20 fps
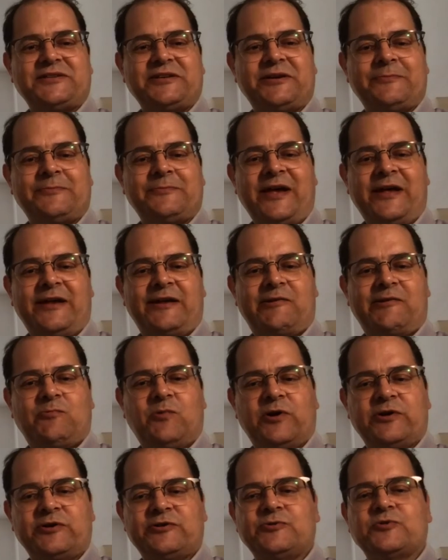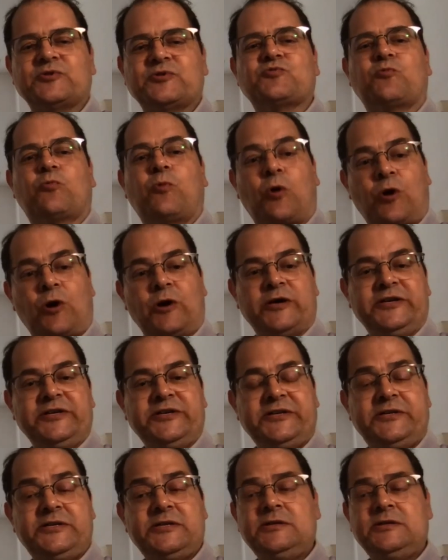that anyone who is
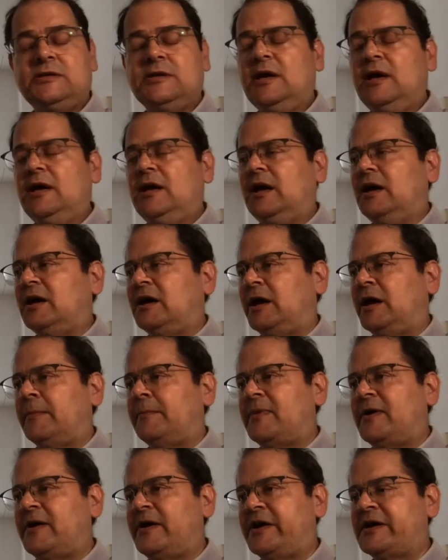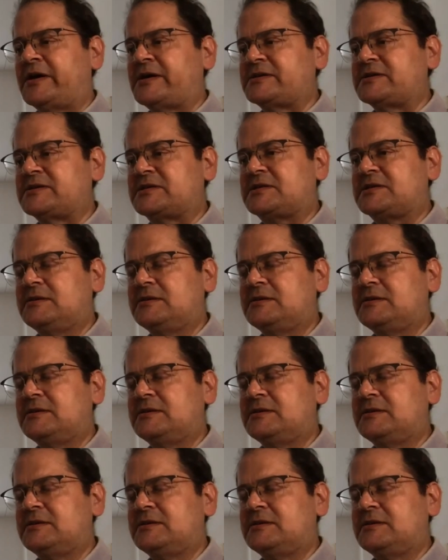worried has